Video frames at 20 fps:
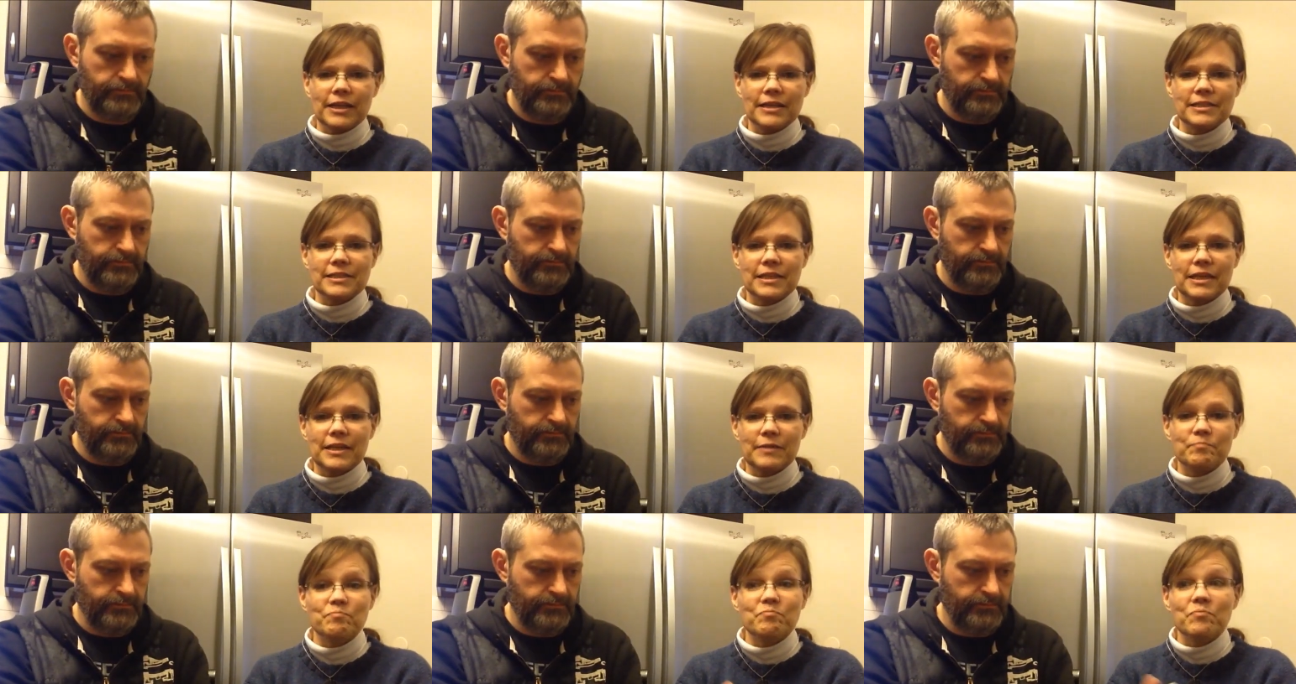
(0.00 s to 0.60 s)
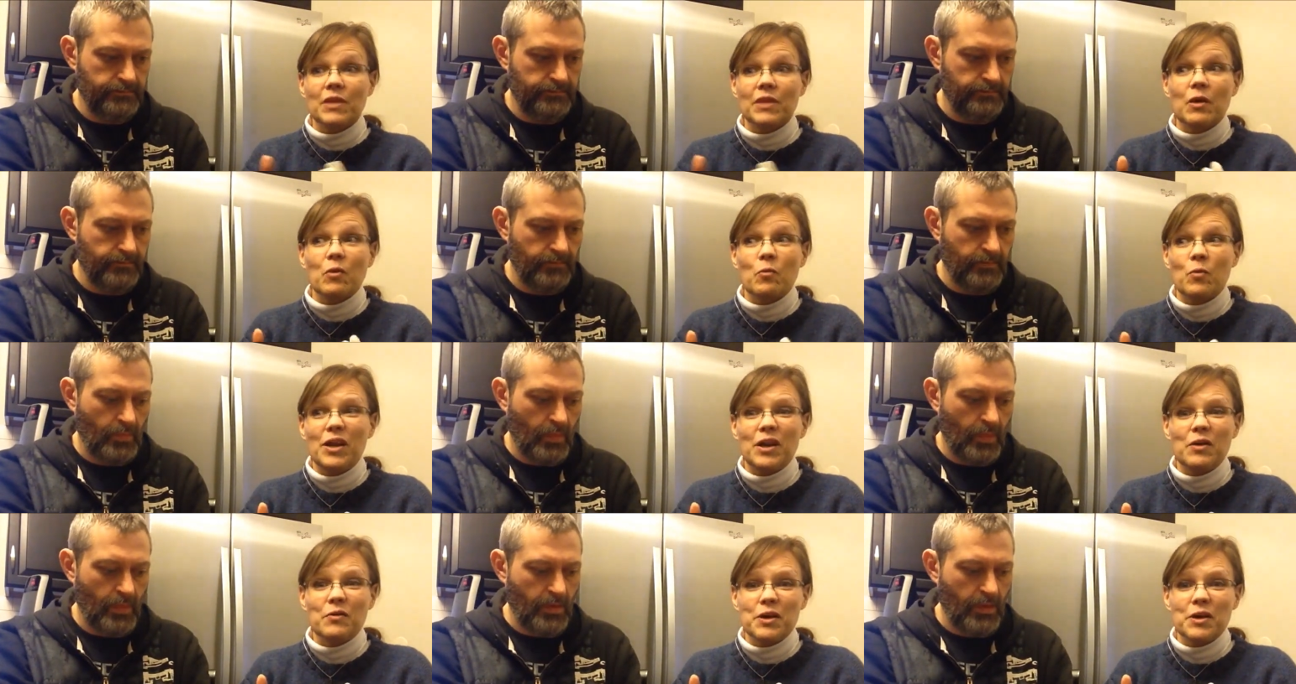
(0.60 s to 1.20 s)
Speaker 1: They said,
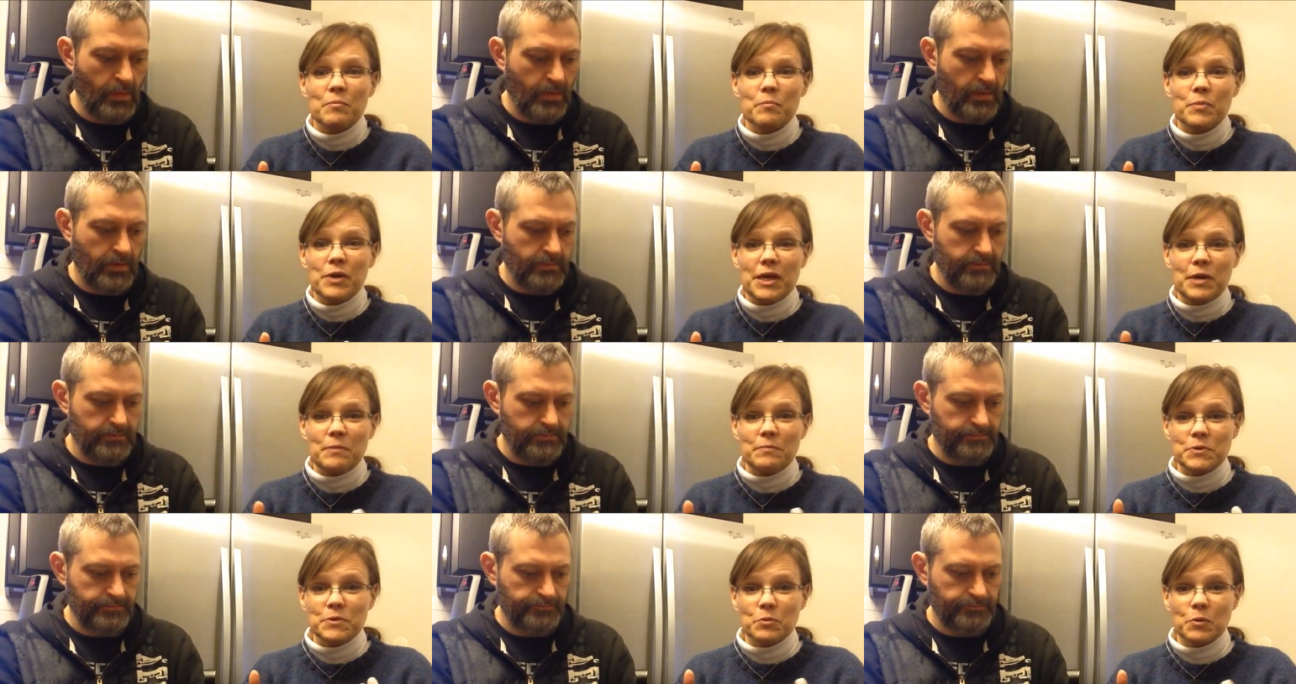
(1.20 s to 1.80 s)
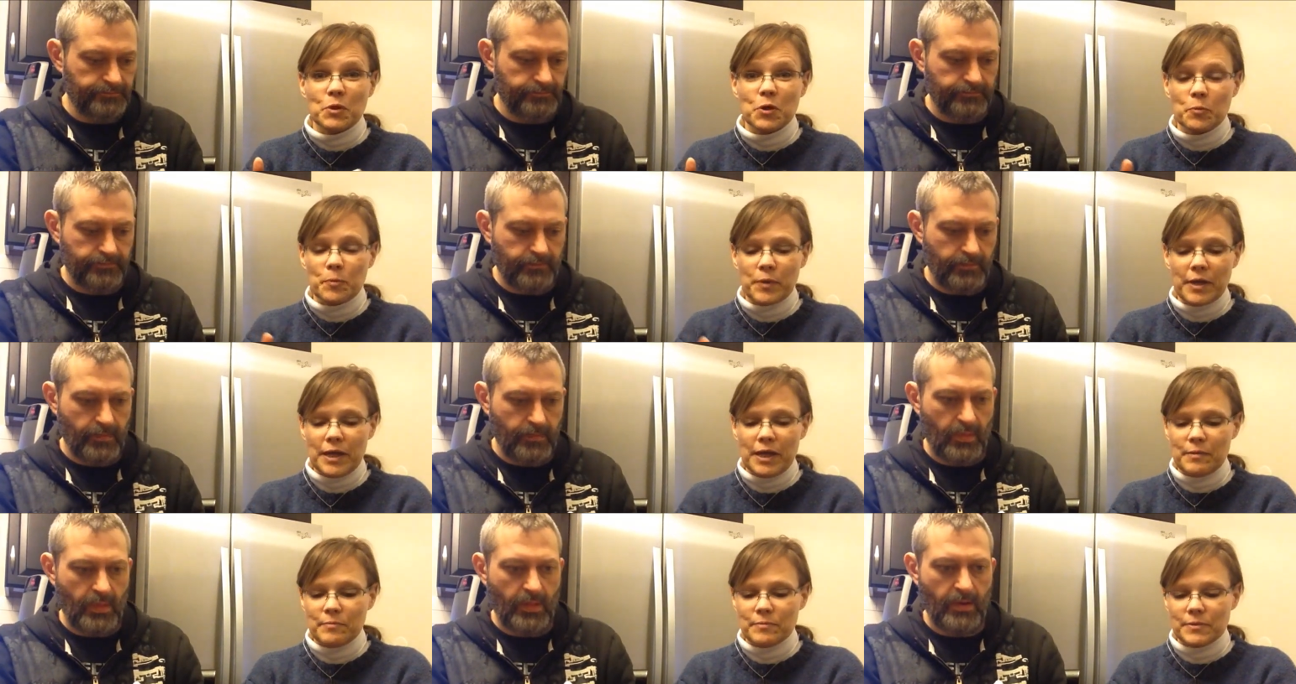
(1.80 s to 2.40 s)
"We don't get Peeps. What are
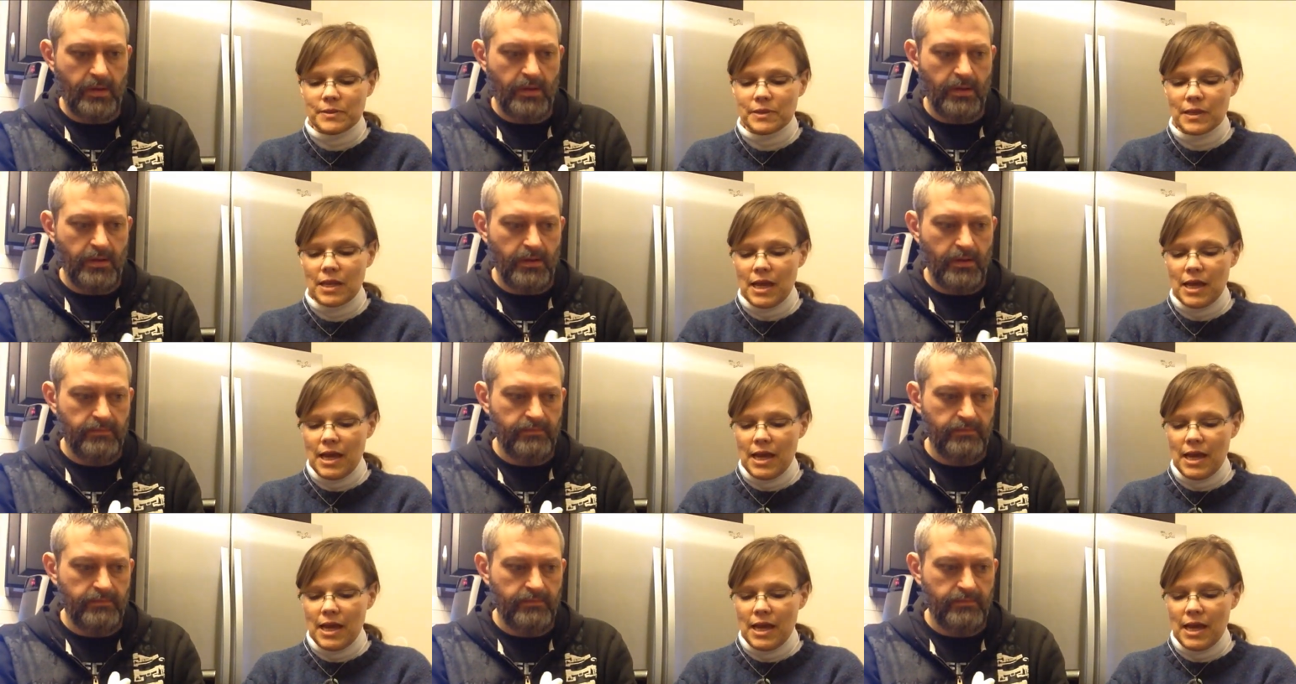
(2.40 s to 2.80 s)
Peeps?"